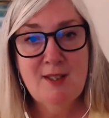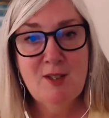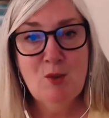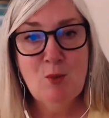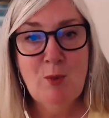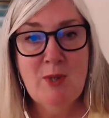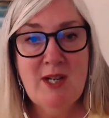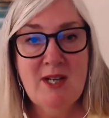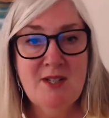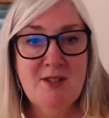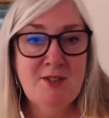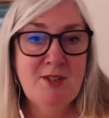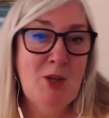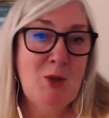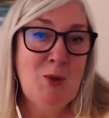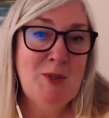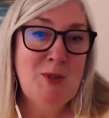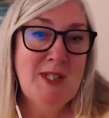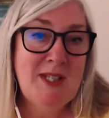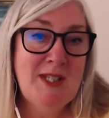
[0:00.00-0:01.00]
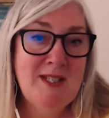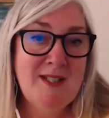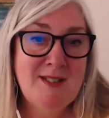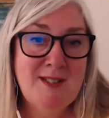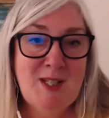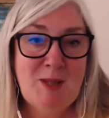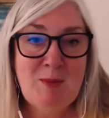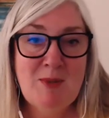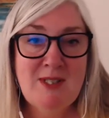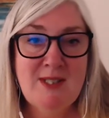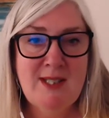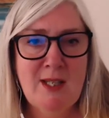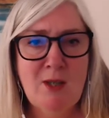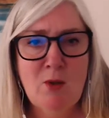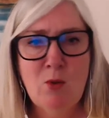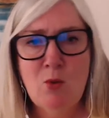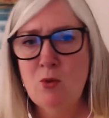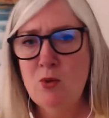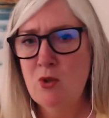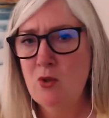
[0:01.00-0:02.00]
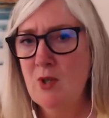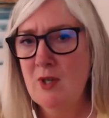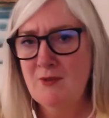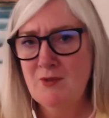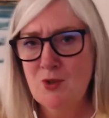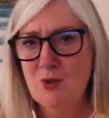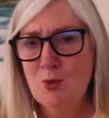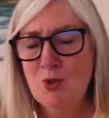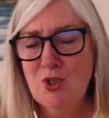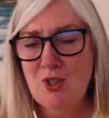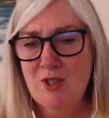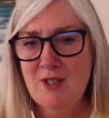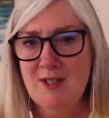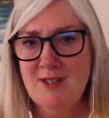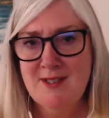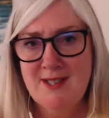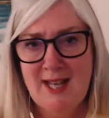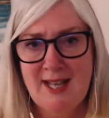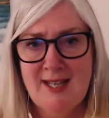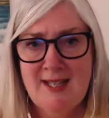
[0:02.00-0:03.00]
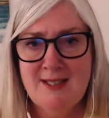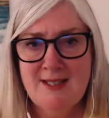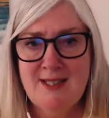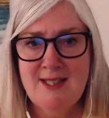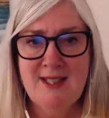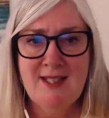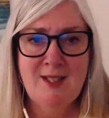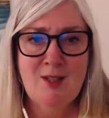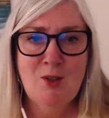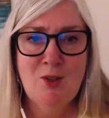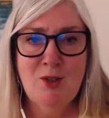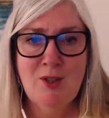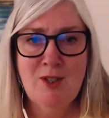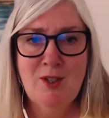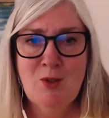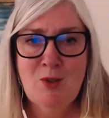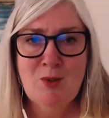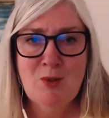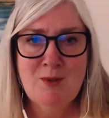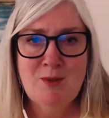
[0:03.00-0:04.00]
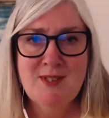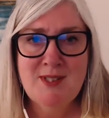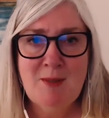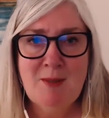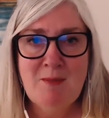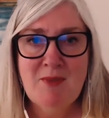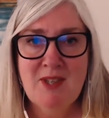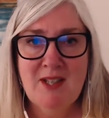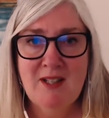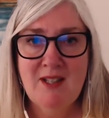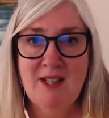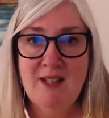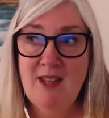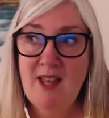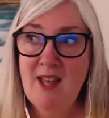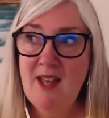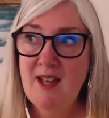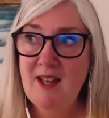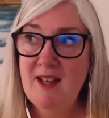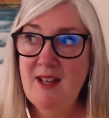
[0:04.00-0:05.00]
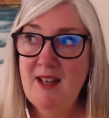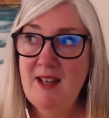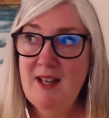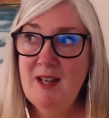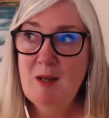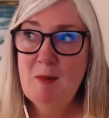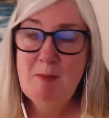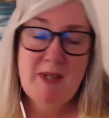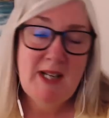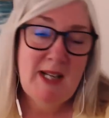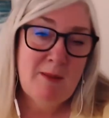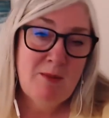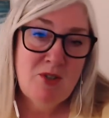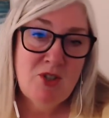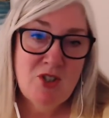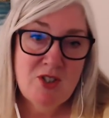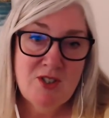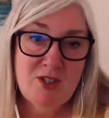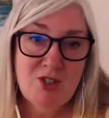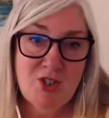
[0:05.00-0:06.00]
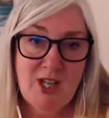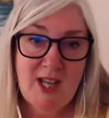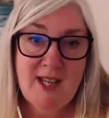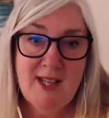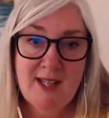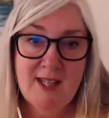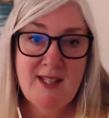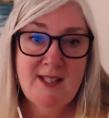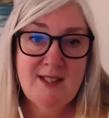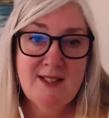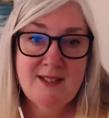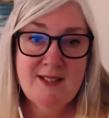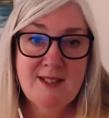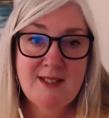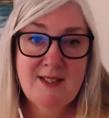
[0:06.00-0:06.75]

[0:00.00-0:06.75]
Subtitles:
Whereas nowadays they would say, oh, you have social anxiety or, something like that. But I was just a shy kid.